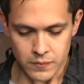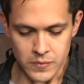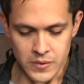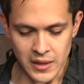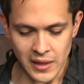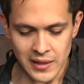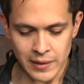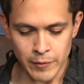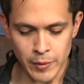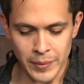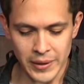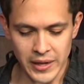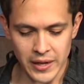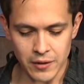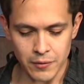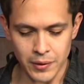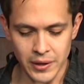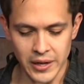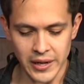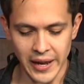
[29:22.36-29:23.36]
Let me begin
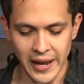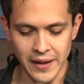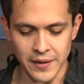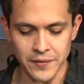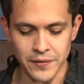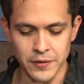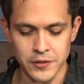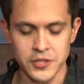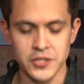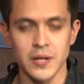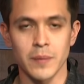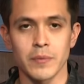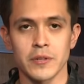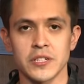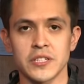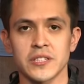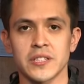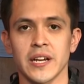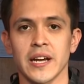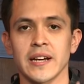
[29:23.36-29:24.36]
reading at verse number
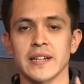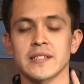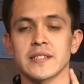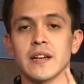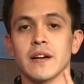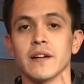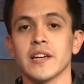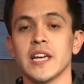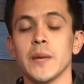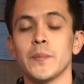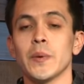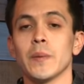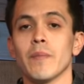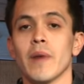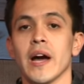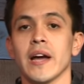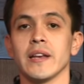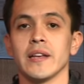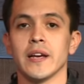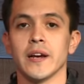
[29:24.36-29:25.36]
6. Now, keep in
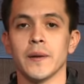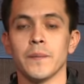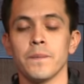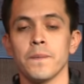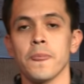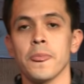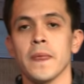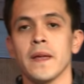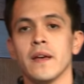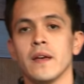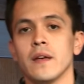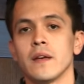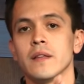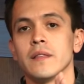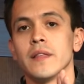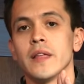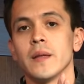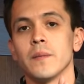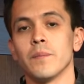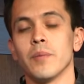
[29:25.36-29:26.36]
mind here
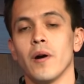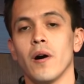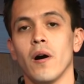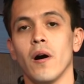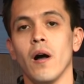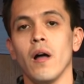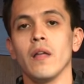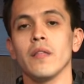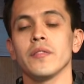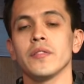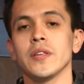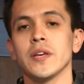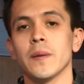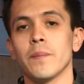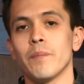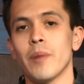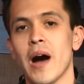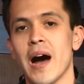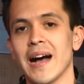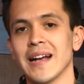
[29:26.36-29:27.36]
that Paul the
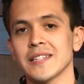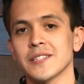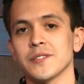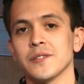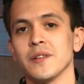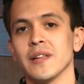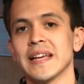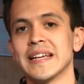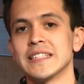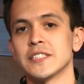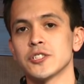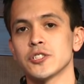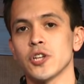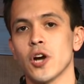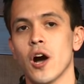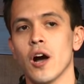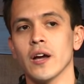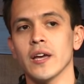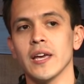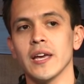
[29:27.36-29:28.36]
Apostle is
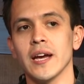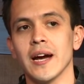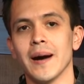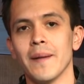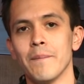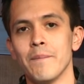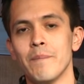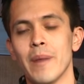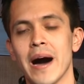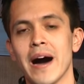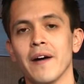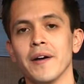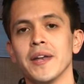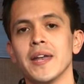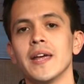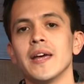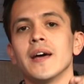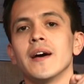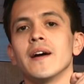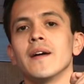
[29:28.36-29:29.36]
talking about
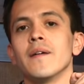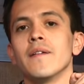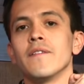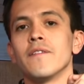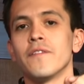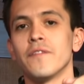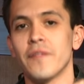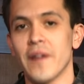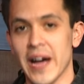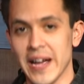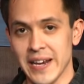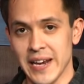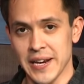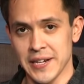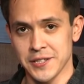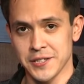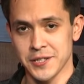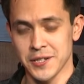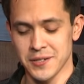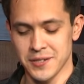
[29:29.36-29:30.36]

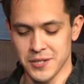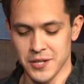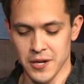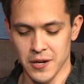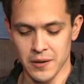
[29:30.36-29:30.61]
finances here.